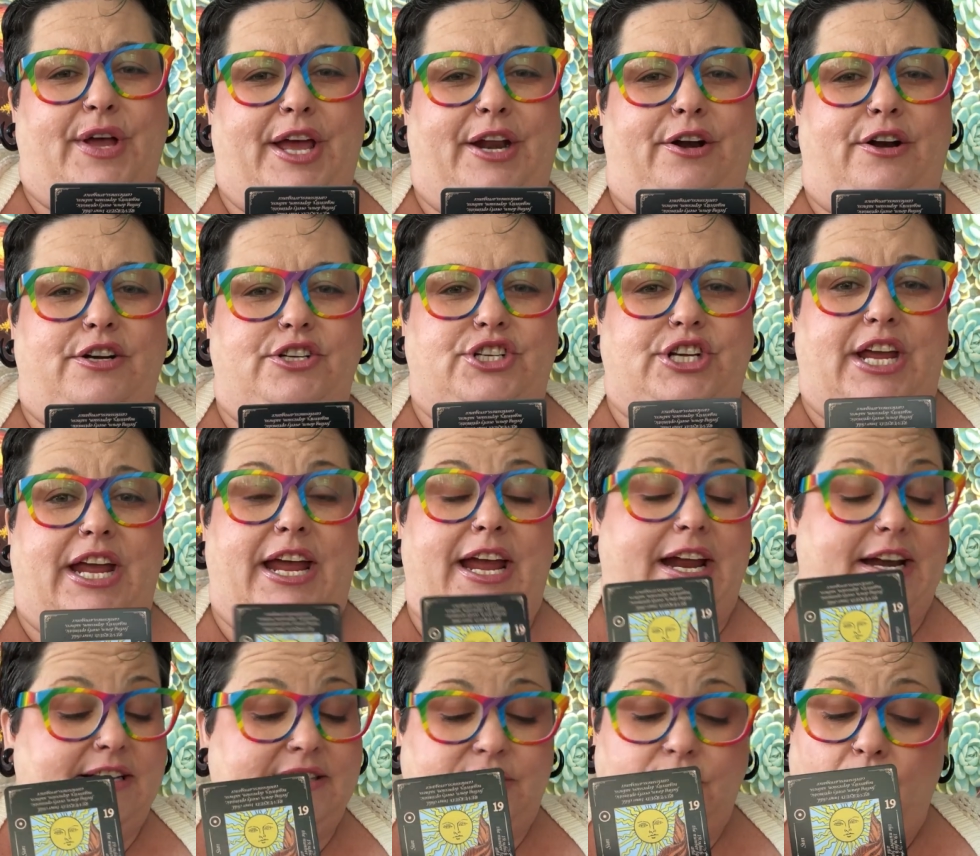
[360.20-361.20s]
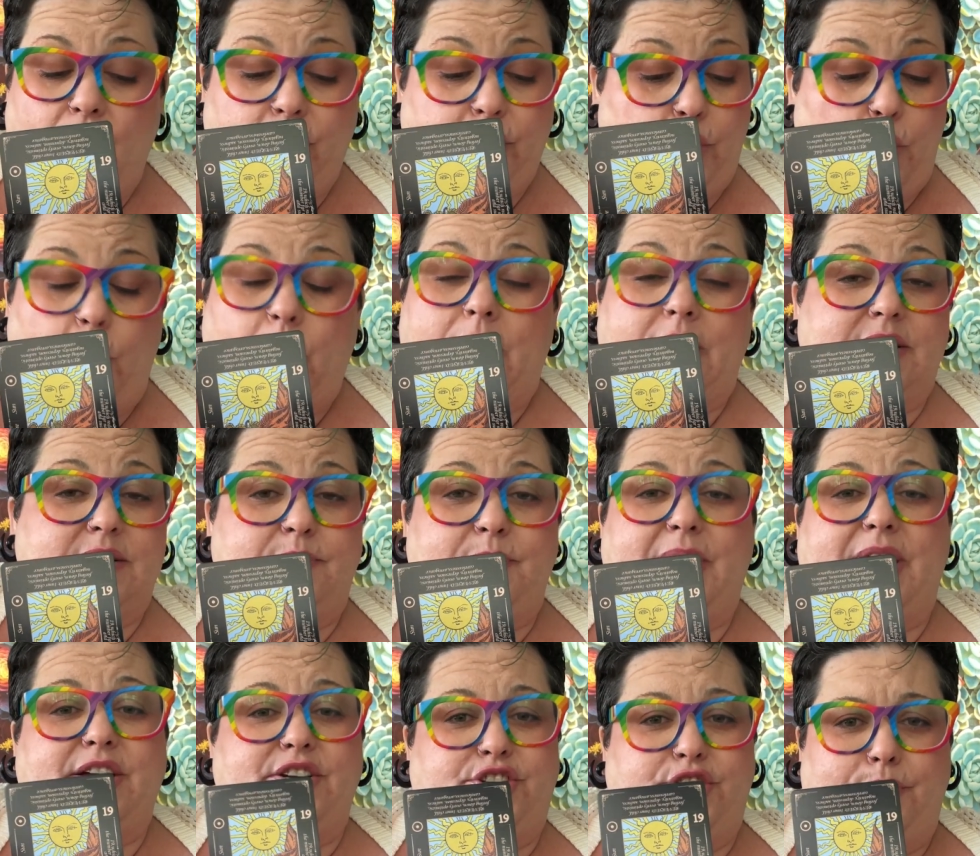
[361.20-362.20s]
energy. And it's all yours
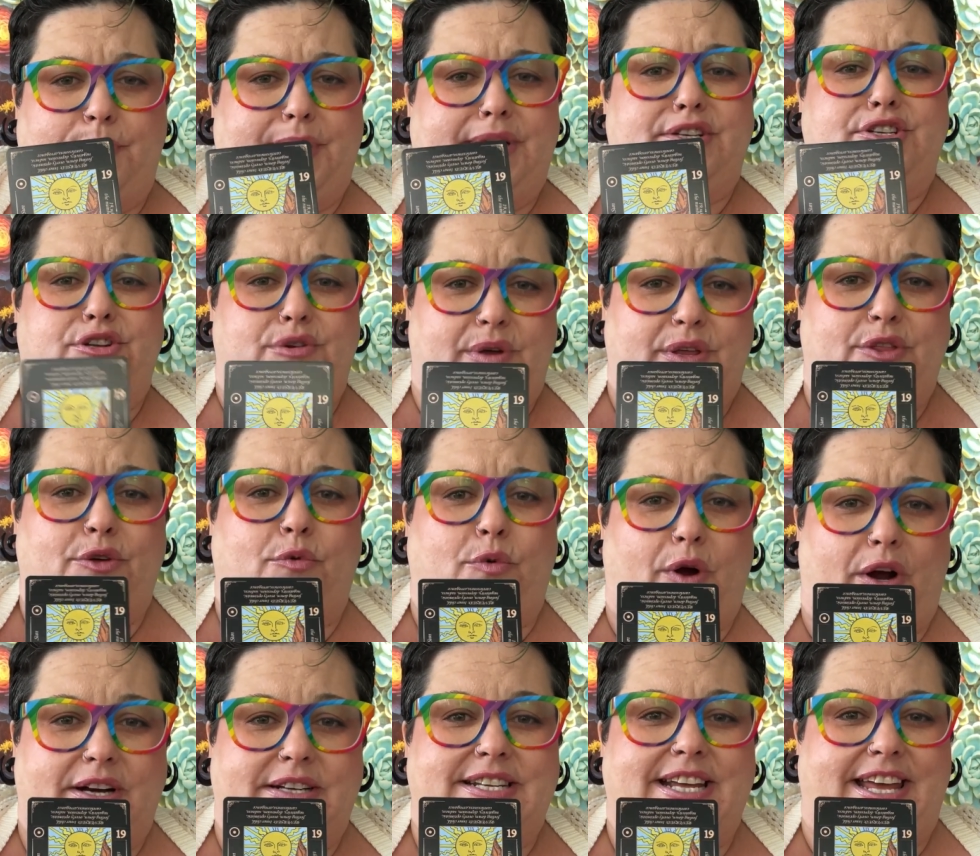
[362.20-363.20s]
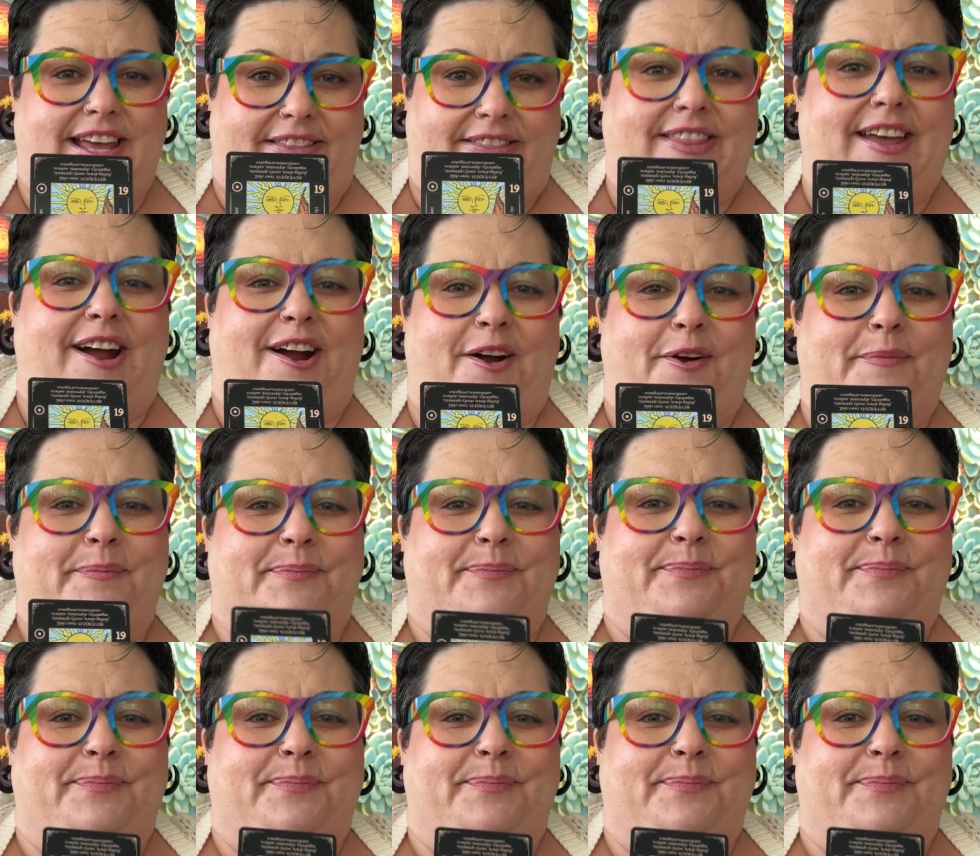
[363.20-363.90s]
because you've been doing the work to get there.